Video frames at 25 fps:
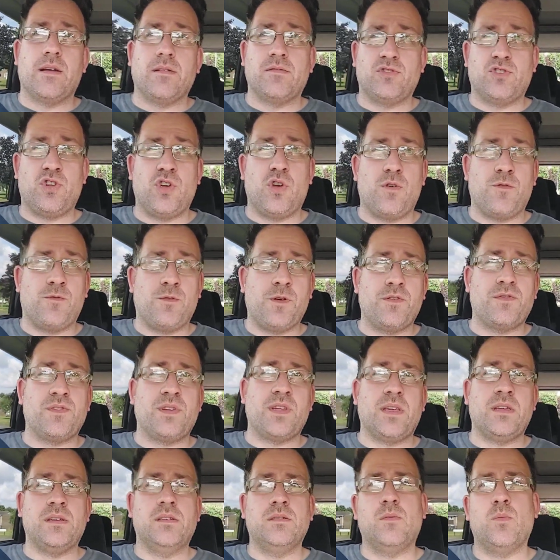
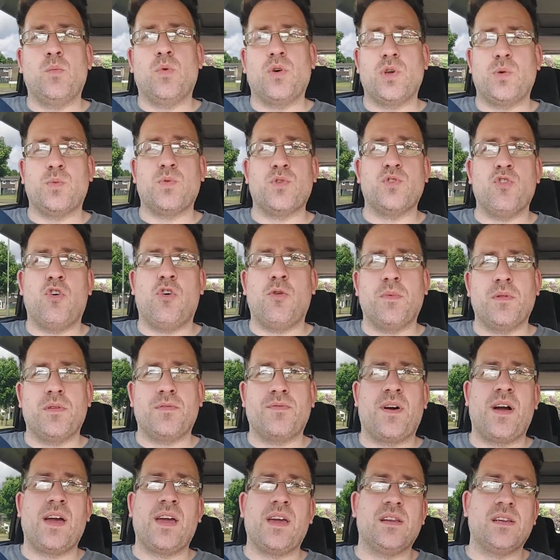250, what you would normally
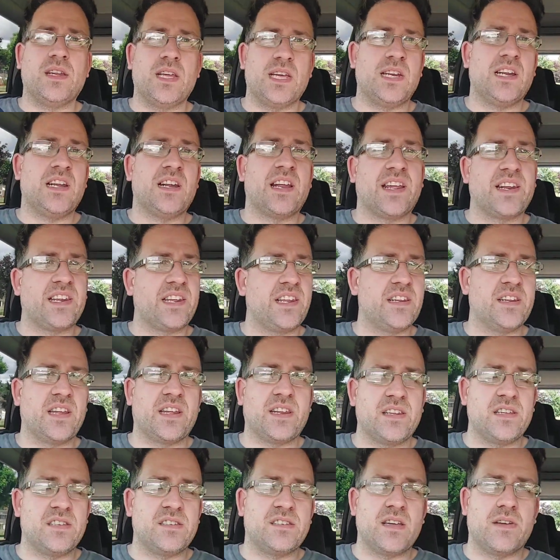find in a
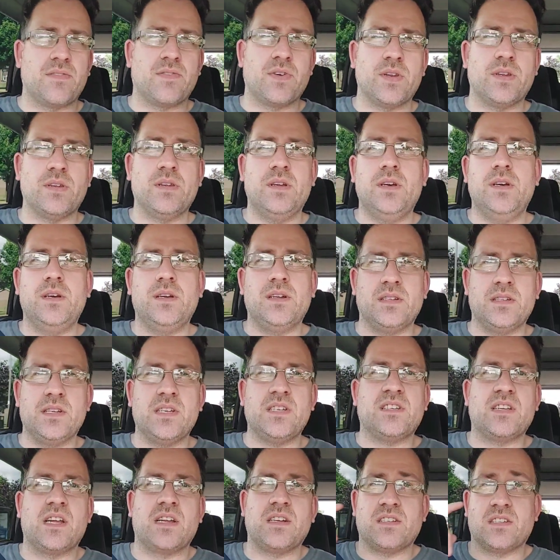1997
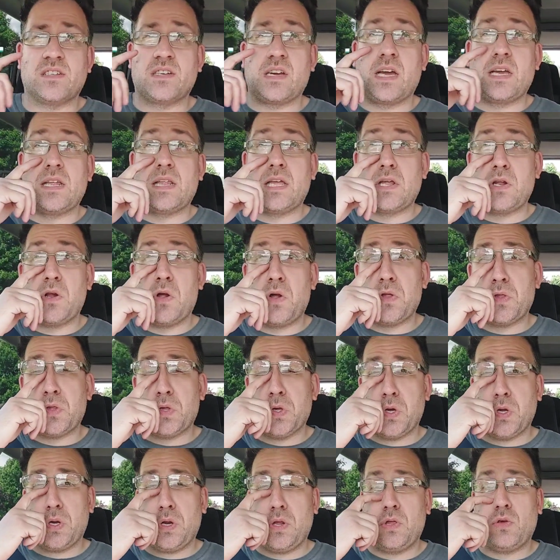Nissan Skyline
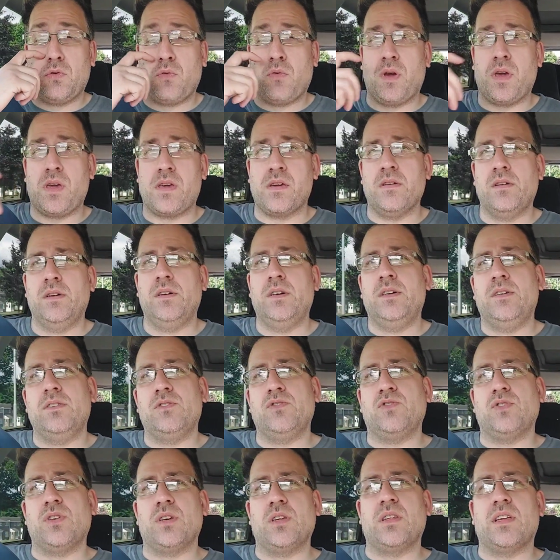R33
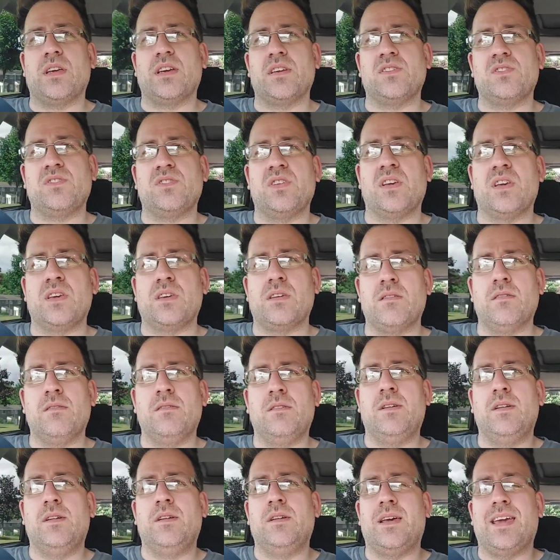GTST.
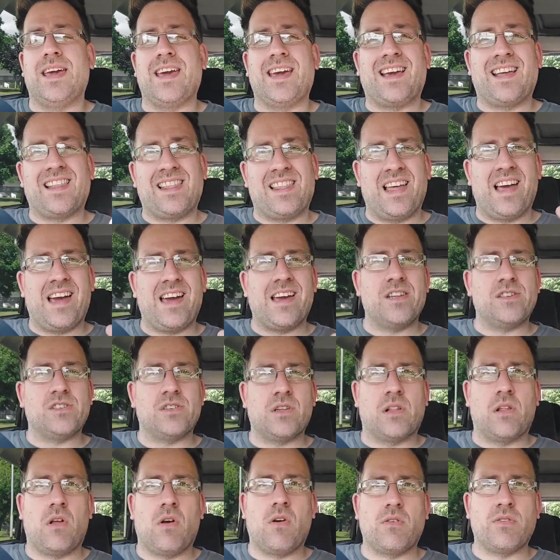It glides
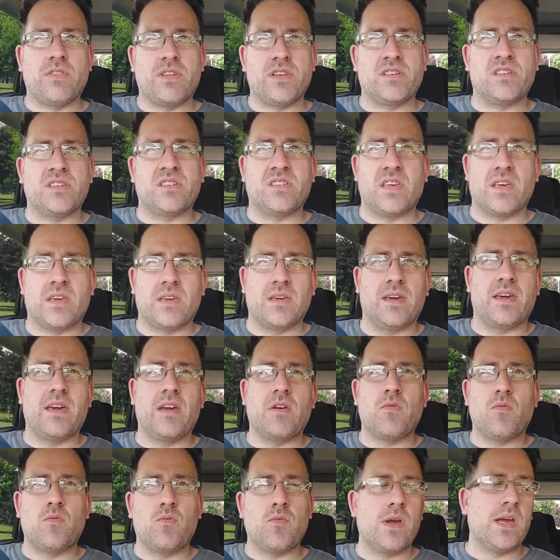along this thing,
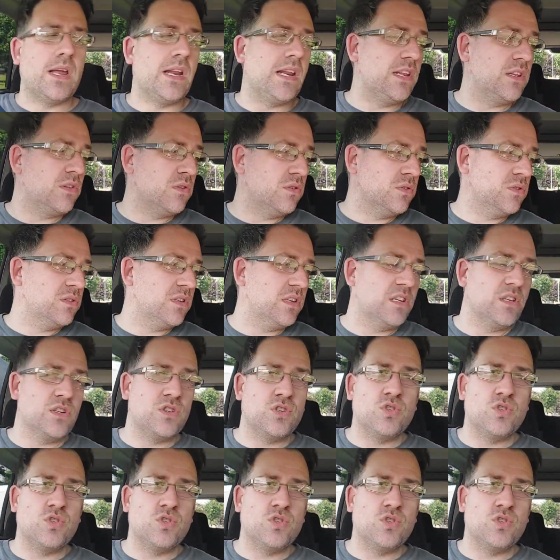it really does. It is